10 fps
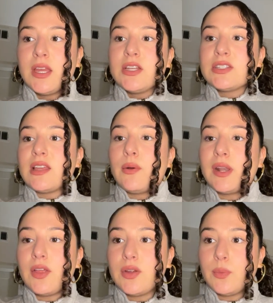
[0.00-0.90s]
So, in
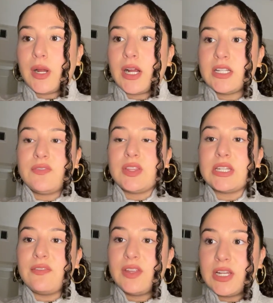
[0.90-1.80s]
other words, for the
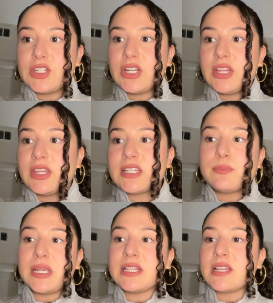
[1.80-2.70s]
definition, this
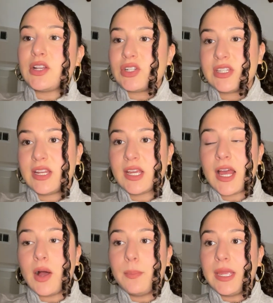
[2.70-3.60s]
means understanding
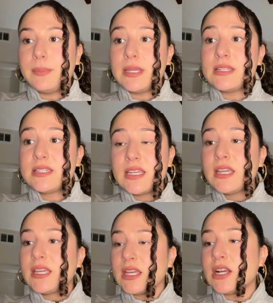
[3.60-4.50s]
how babies see,
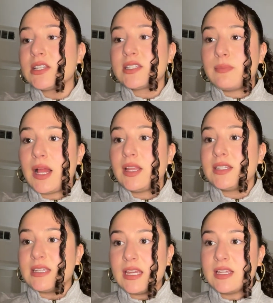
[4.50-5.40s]
hear, smell, and
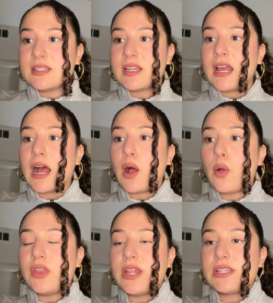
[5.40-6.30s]
taste, and how
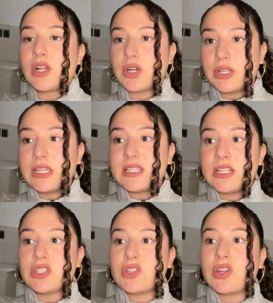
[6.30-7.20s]
these early
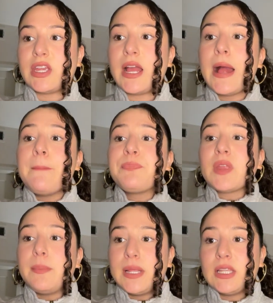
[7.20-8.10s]
sensory
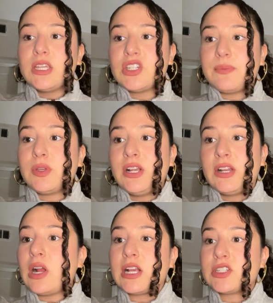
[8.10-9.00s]
abilities shape their
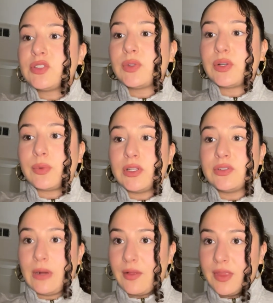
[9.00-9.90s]
interactions with the world
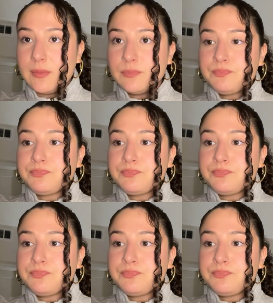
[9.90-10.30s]
around them.